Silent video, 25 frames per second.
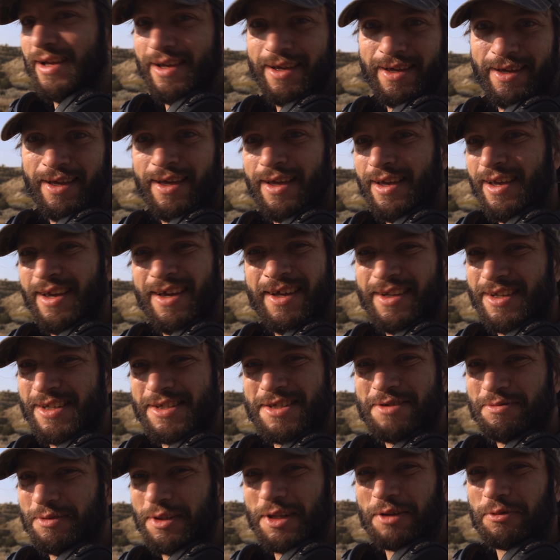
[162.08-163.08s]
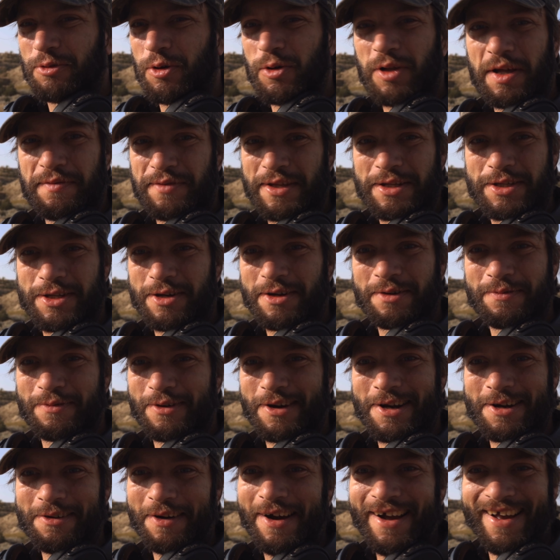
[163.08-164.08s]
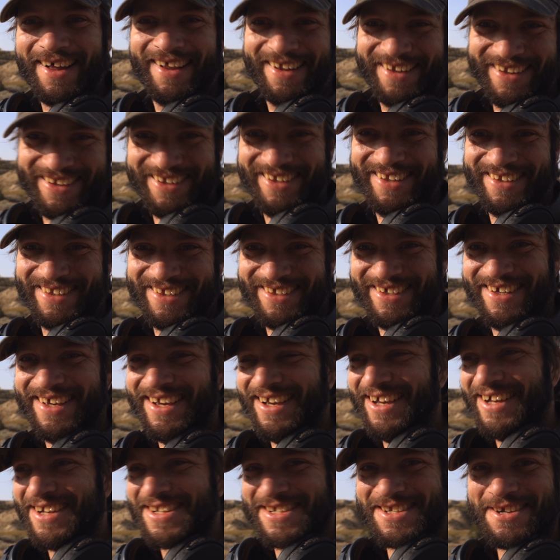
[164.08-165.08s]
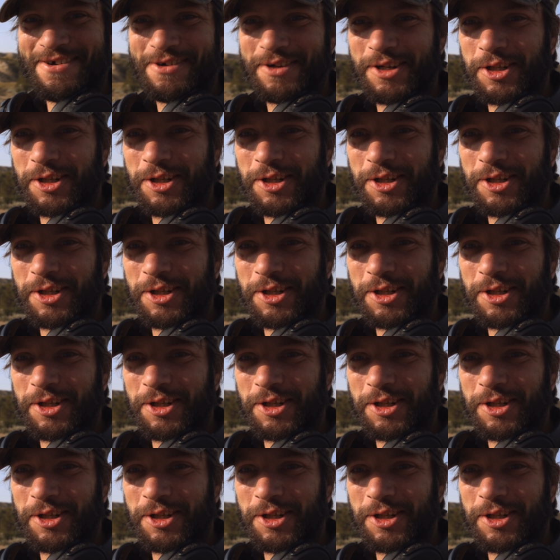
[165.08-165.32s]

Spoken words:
It doesn't really roll off the tongue very well. Snow